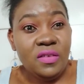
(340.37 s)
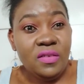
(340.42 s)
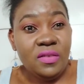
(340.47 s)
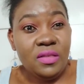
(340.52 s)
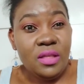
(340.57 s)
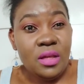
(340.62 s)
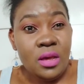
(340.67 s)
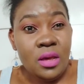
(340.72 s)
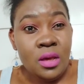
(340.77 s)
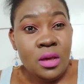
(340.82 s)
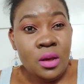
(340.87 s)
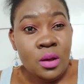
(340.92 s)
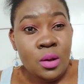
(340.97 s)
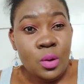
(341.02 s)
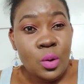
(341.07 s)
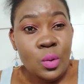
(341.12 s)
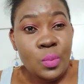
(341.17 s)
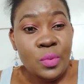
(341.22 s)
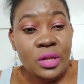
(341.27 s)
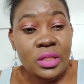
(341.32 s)
the
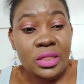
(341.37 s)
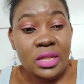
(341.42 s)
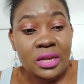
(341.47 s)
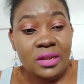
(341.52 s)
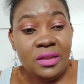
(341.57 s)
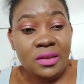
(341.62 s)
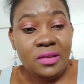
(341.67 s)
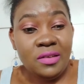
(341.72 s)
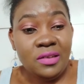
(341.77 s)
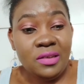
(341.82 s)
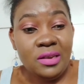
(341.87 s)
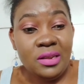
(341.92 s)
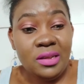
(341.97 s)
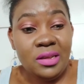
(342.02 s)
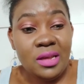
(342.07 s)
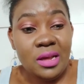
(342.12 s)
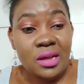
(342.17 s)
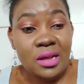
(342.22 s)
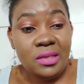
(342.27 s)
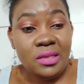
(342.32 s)
hormone that
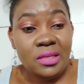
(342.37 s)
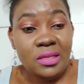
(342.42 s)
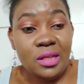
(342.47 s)
triggers